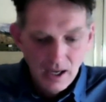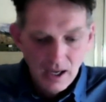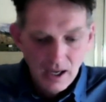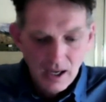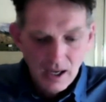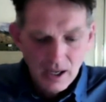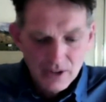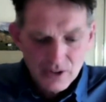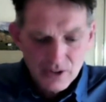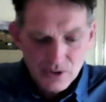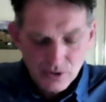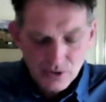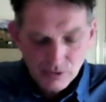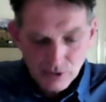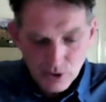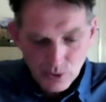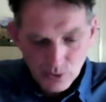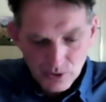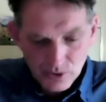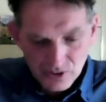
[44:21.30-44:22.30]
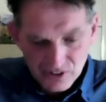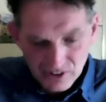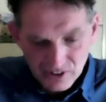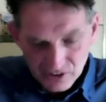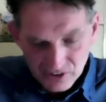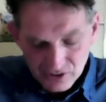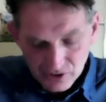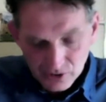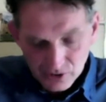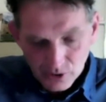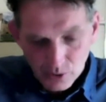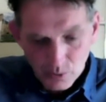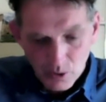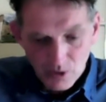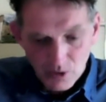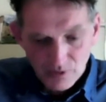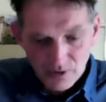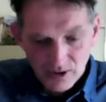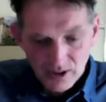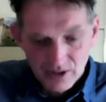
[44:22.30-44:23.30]
I do not recall this incident or
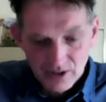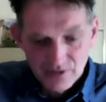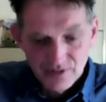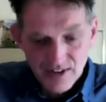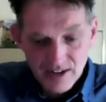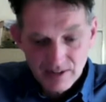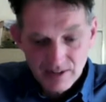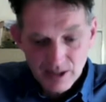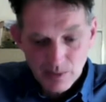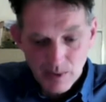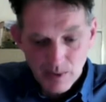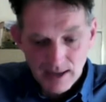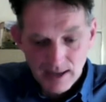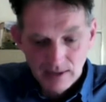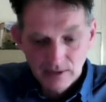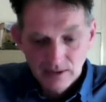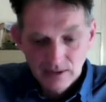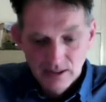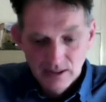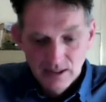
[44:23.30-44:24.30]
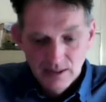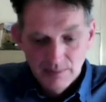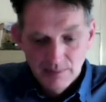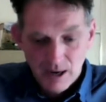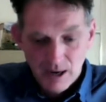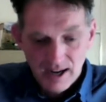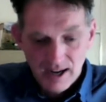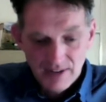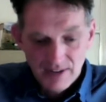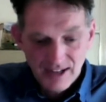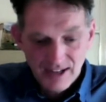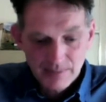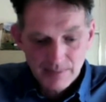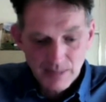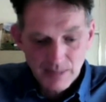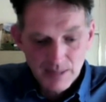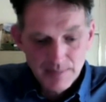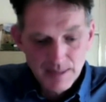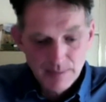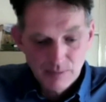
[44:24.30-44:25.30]
what followed very well, but I have had
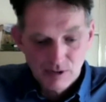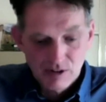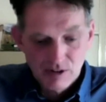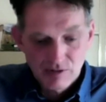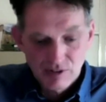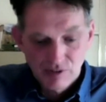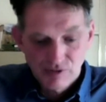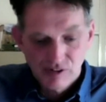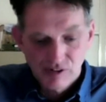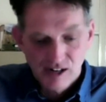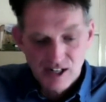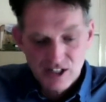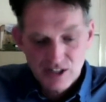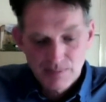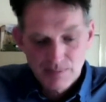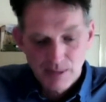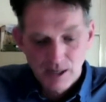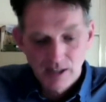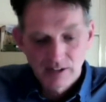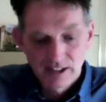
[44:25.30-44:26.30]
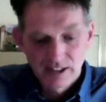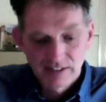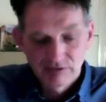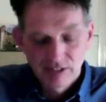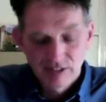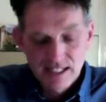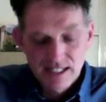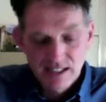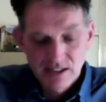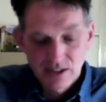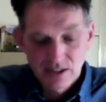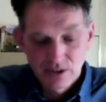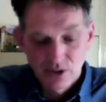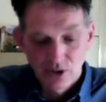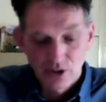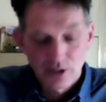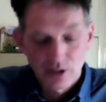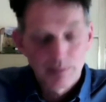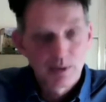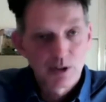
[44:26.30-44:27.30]
my memory refreshed by reading the
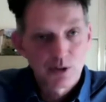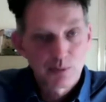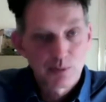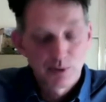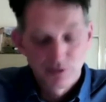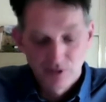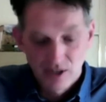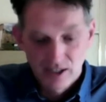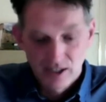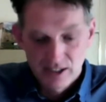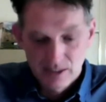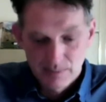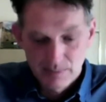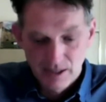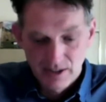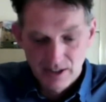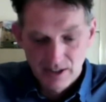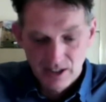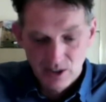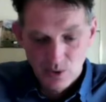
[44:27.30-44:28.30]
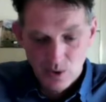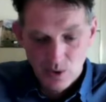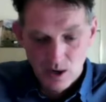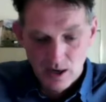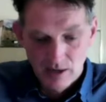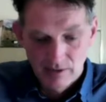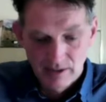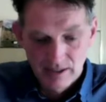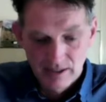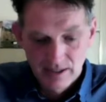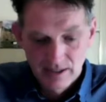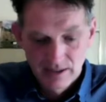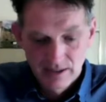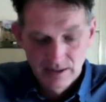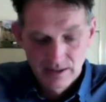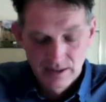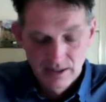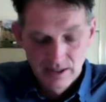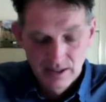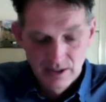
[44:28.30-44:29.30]
documents provided by the inquiry.
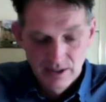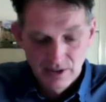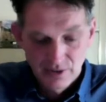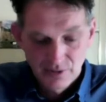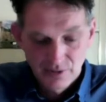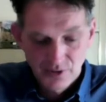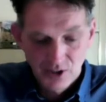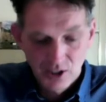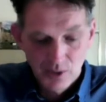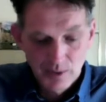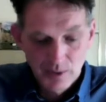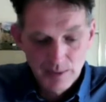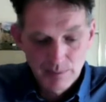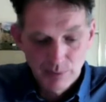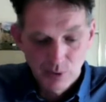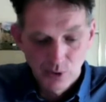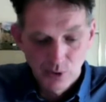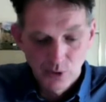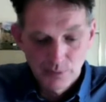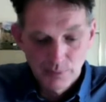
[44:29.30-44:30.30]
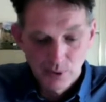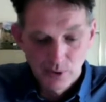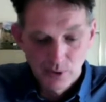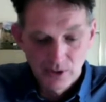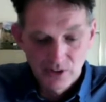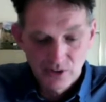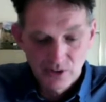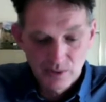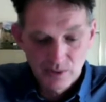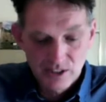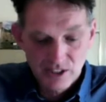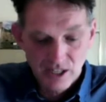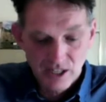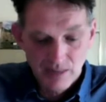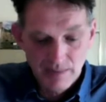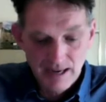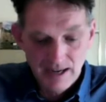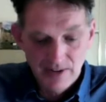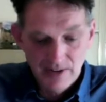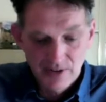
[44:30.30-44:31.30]
The following broad points which come
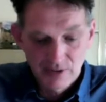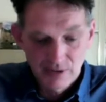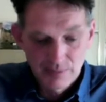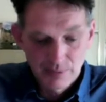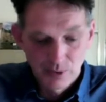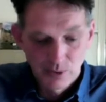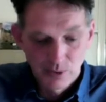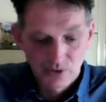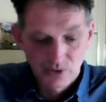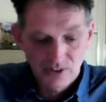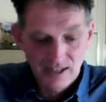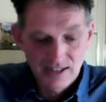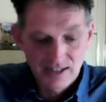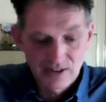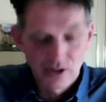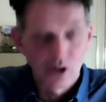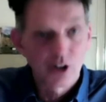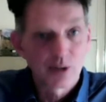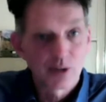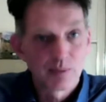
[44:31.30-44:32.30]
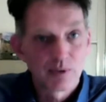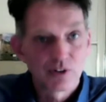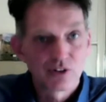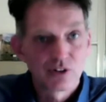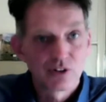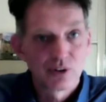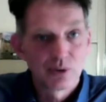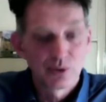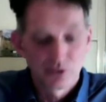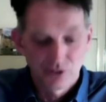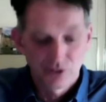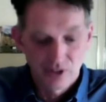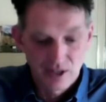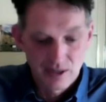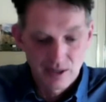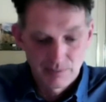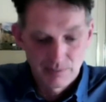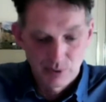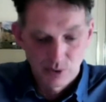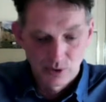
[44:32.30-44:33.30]
out of the report and documents do
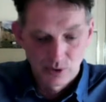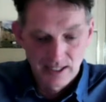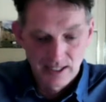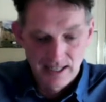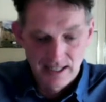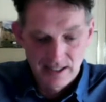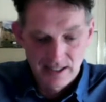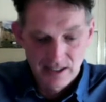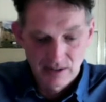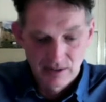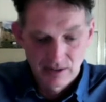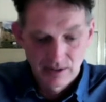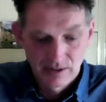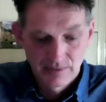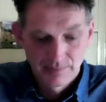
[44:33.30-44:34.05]
seem broadly accurate.